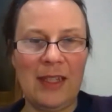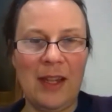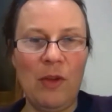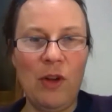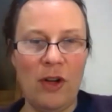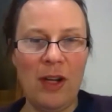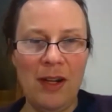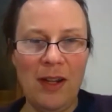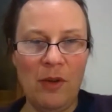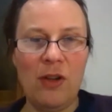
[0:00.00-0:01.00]
I'm
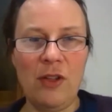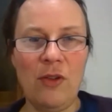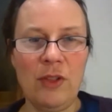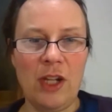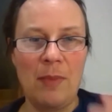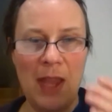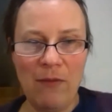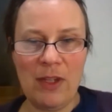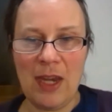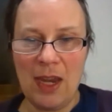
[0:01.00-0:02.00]
learning the whole time,
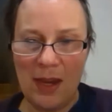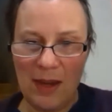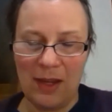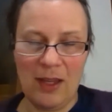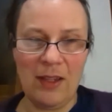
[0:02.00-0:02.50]
every day,